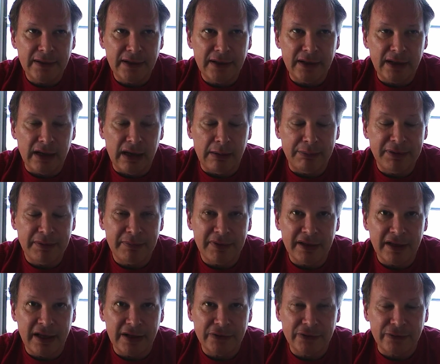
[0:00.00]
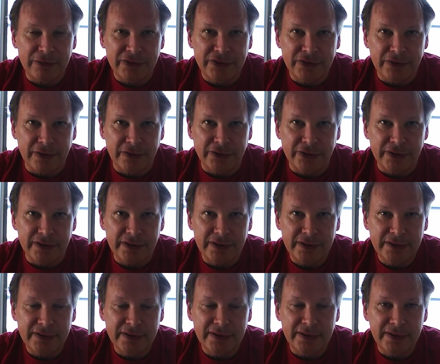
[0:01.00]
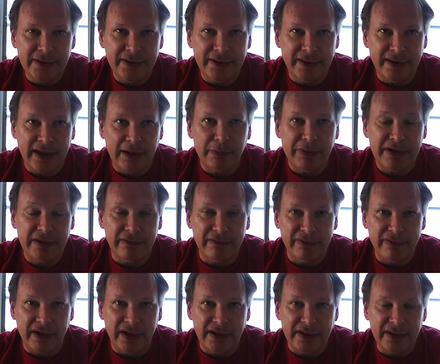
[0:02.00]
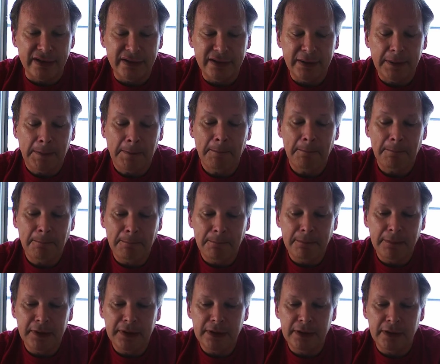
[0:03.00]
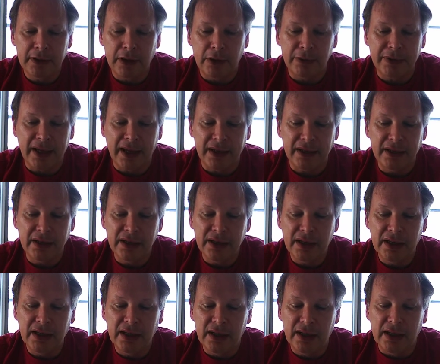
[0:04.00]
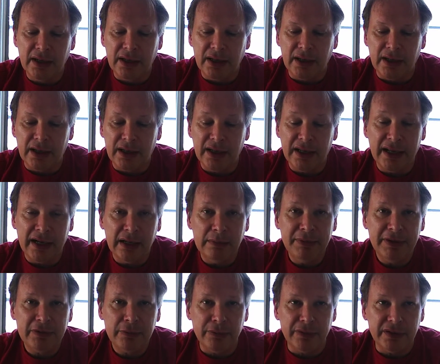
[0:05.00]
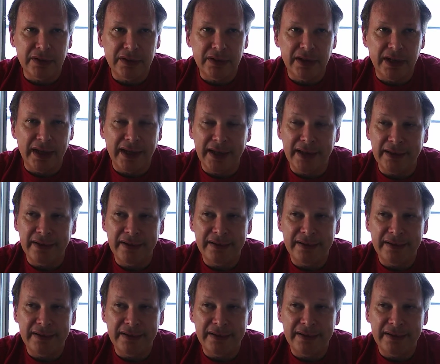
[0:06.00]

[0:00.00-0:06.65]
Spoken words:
ophthalmological surgeon that we can find. Okay. And I picked one. And